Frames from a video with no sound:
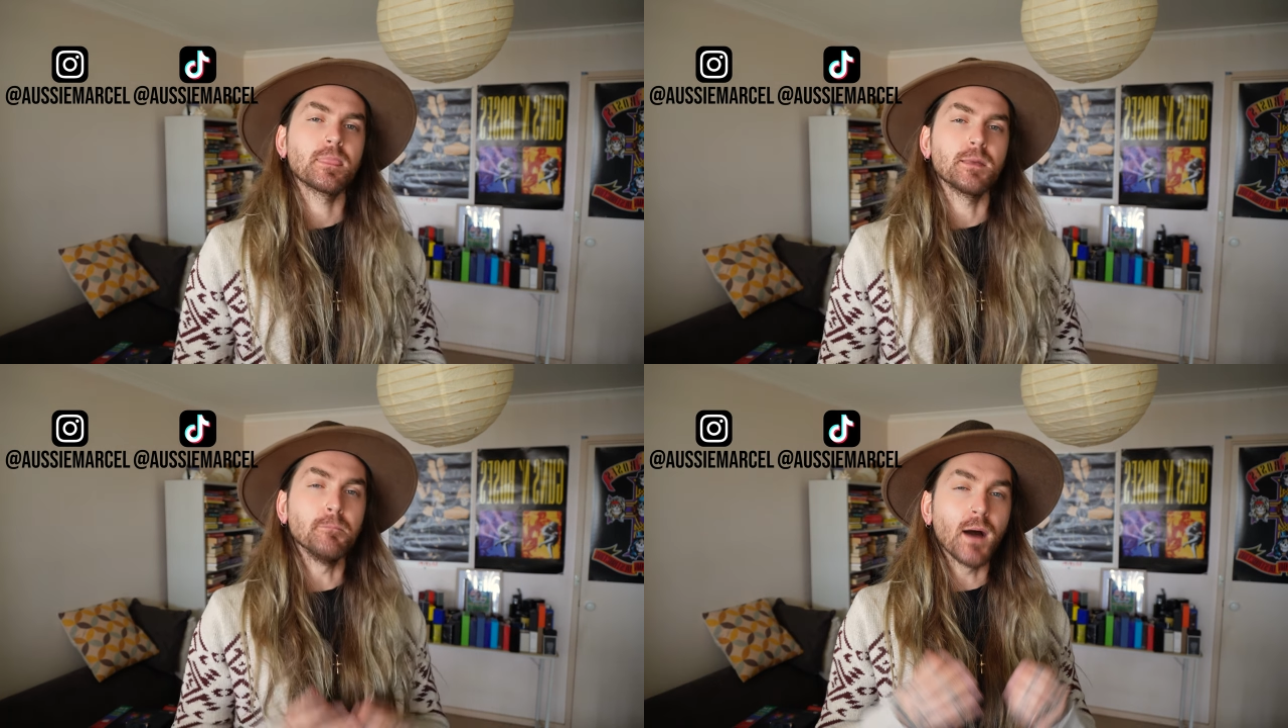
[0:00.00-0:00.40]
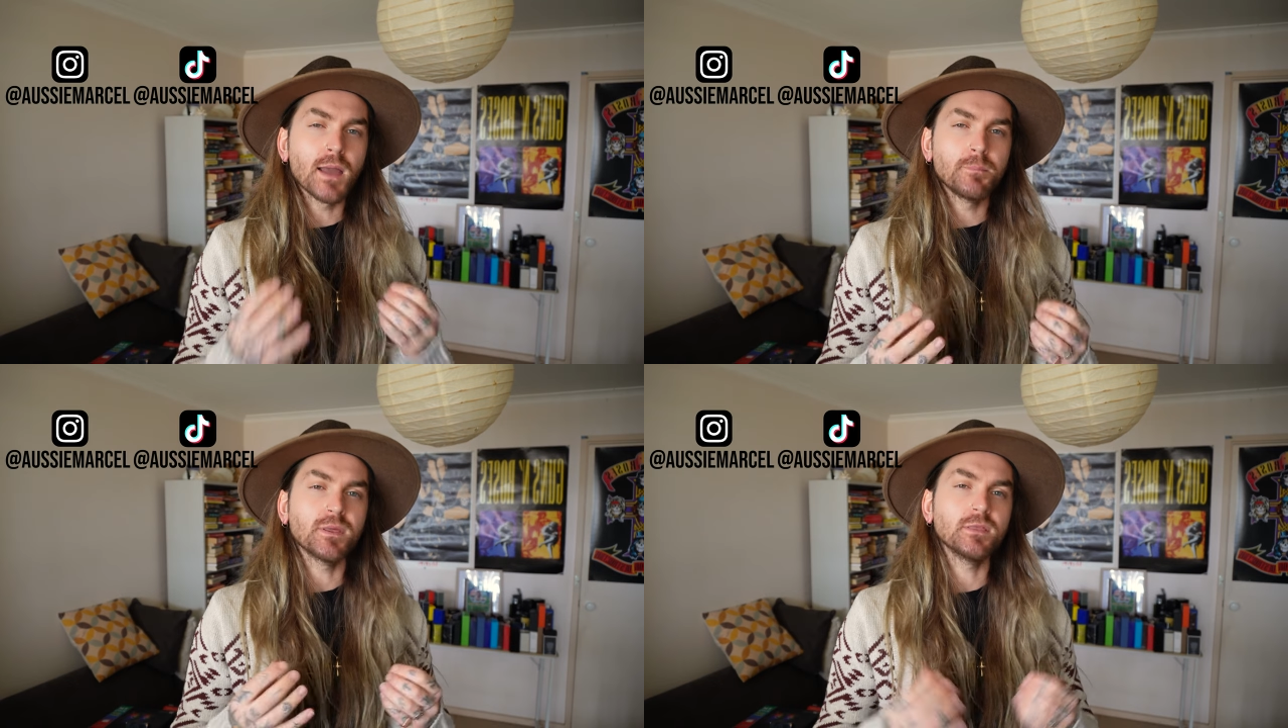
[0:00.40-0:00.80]
In my
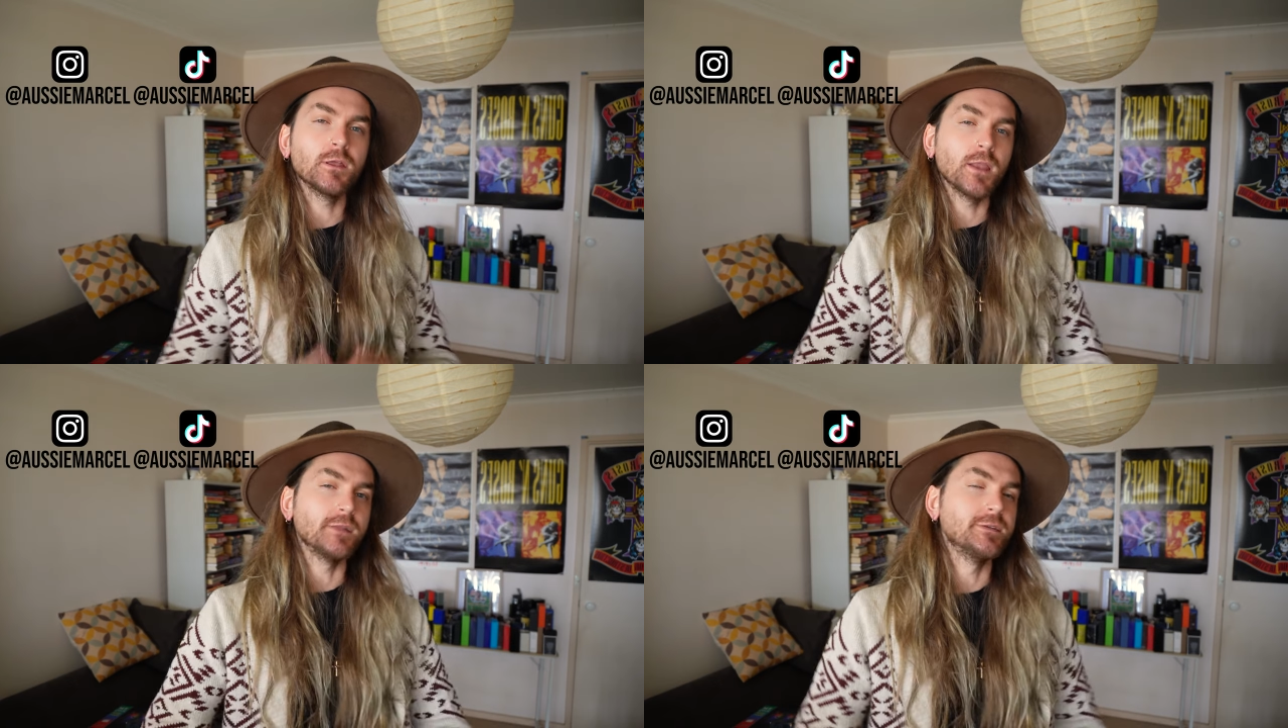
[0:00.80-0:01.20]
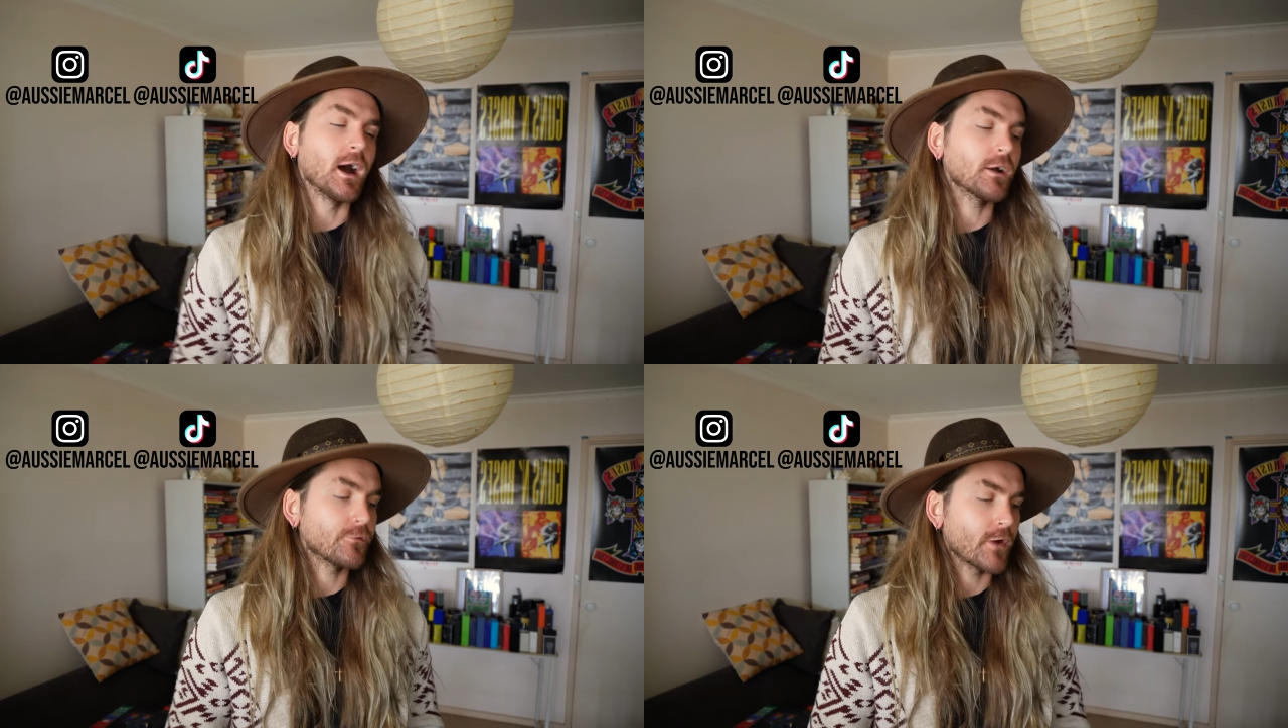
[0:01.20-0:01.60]
opinion a
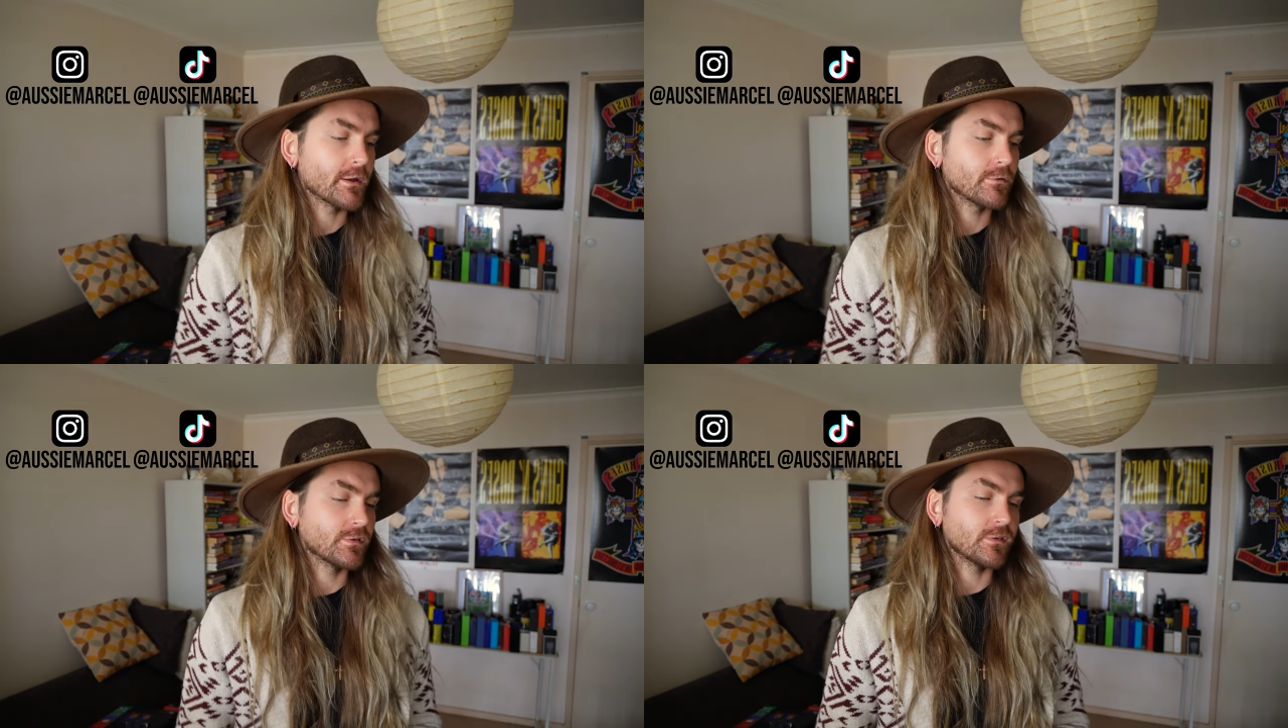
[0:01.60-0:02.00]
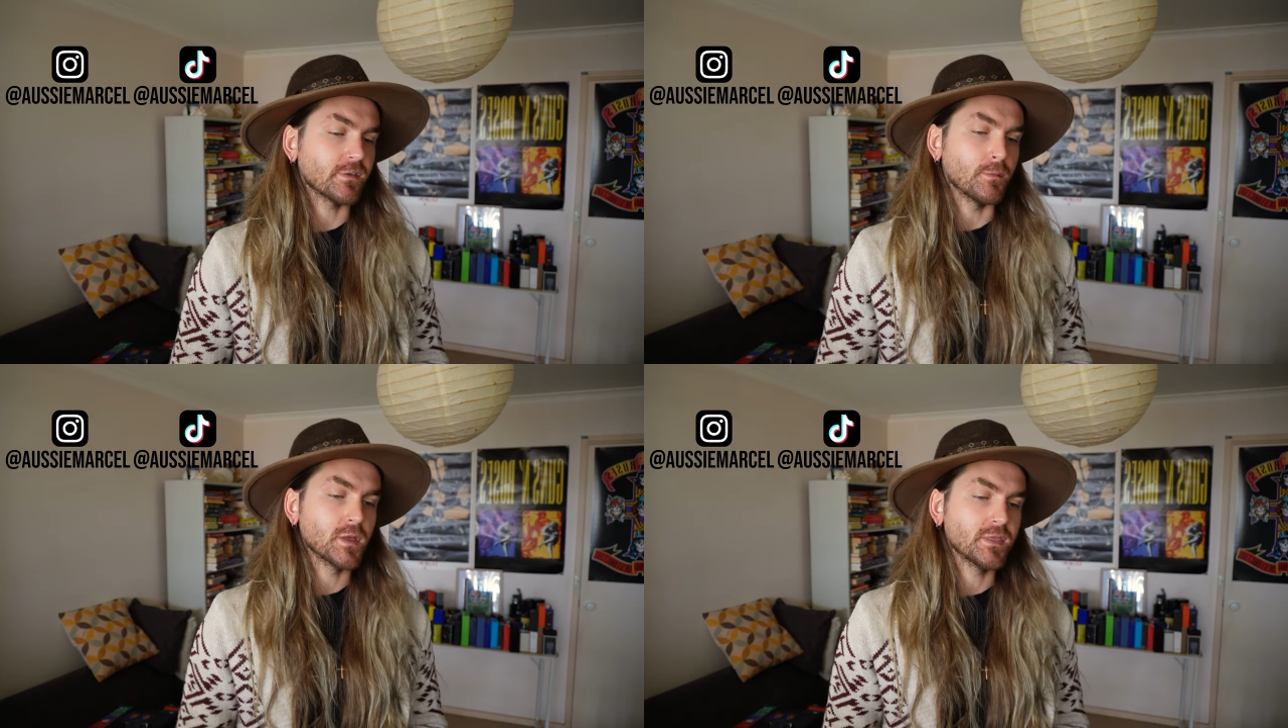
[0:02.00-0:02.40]
dark fragrance is
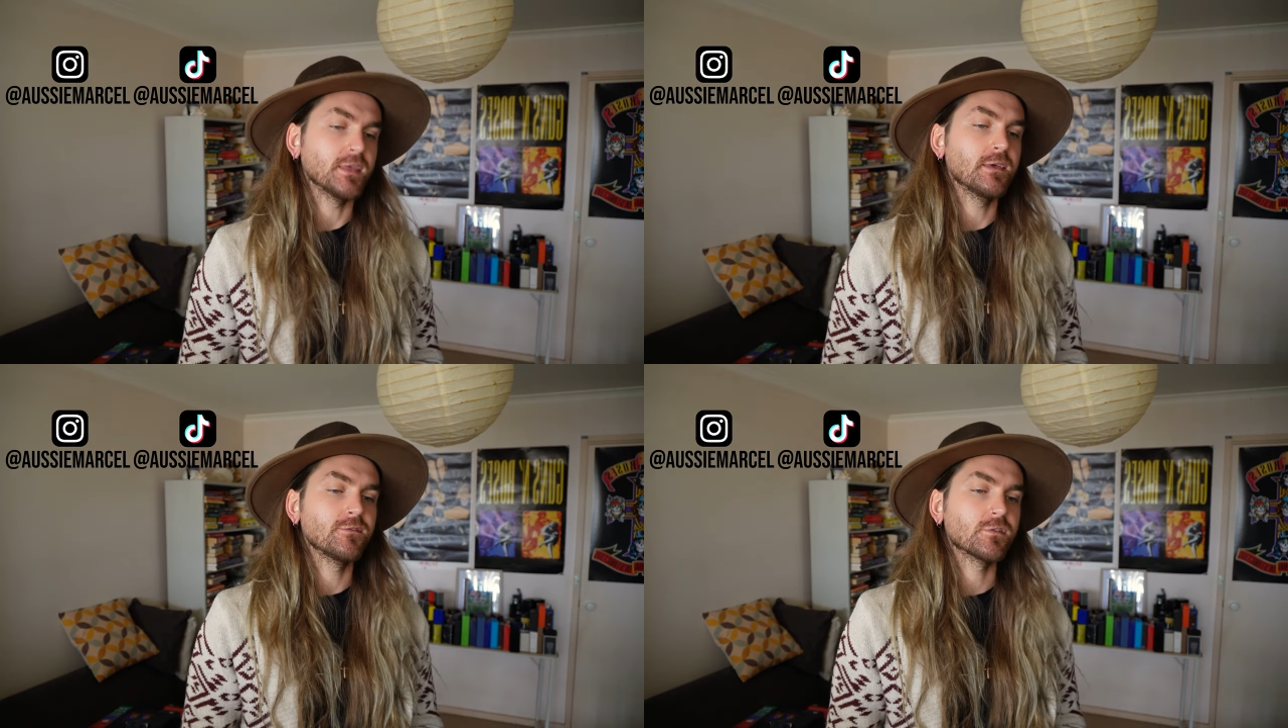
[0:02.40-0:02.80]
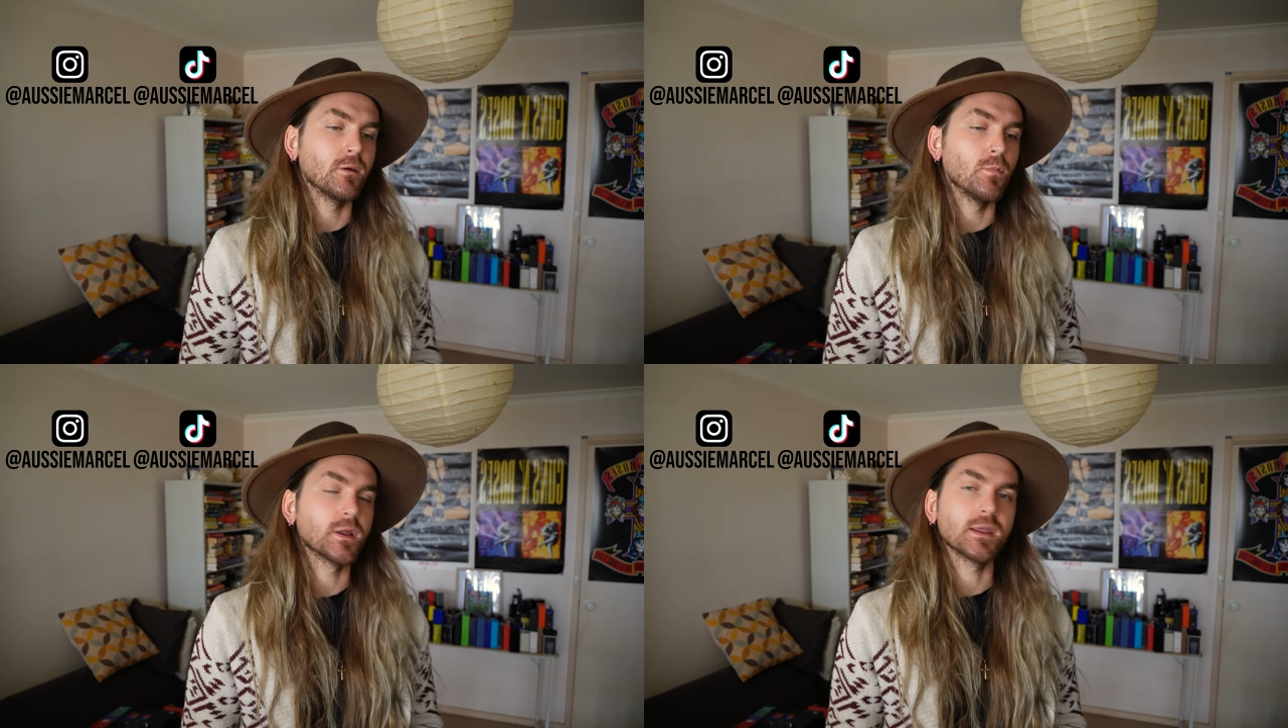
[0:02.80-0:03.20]
something that gives
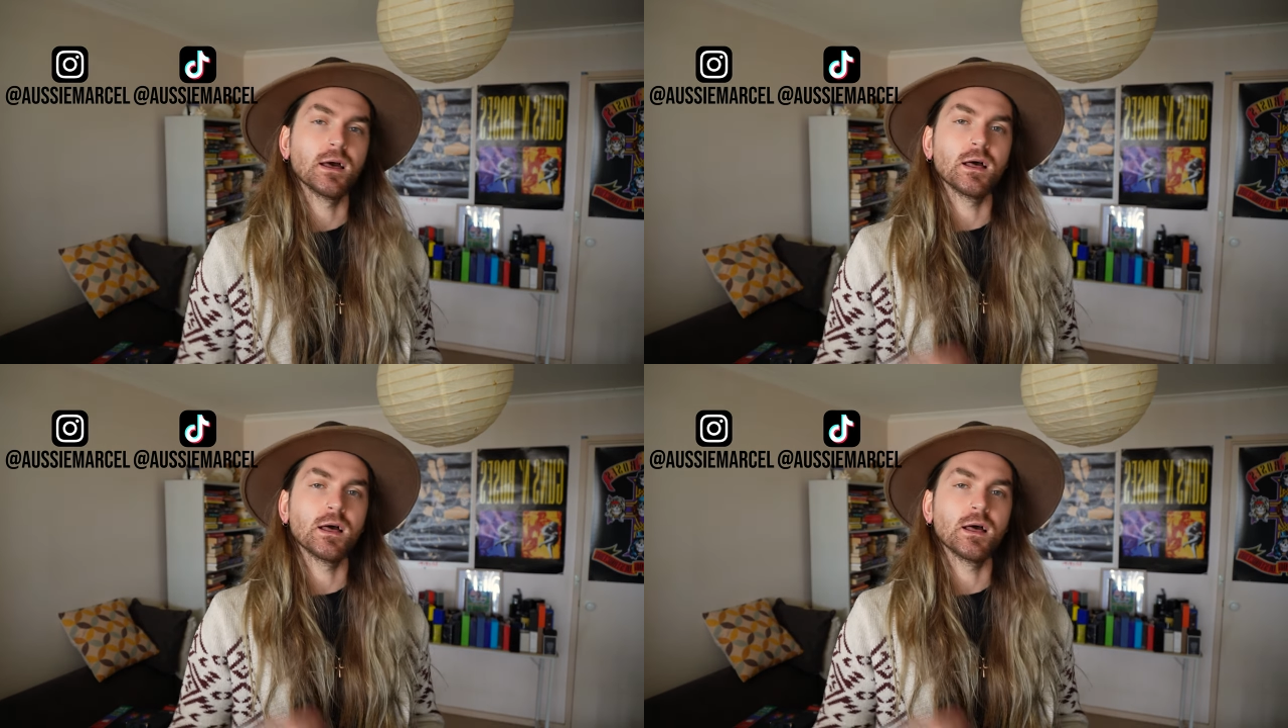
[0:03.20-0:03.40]
someone